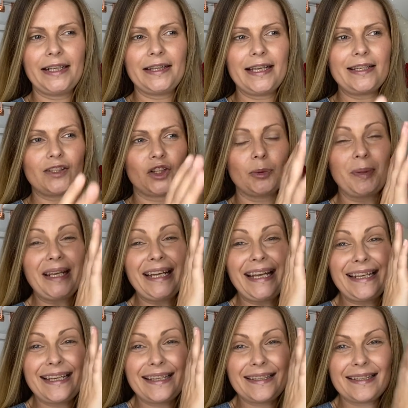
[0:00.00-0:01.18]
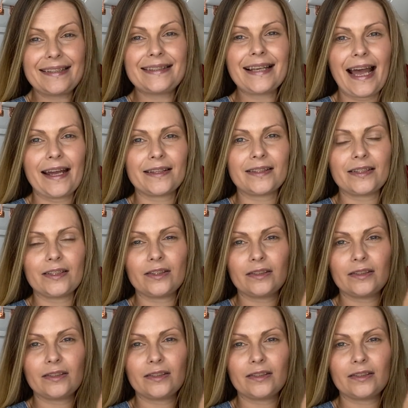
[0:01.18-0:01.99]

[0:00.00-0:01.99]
that it's going to be an exact,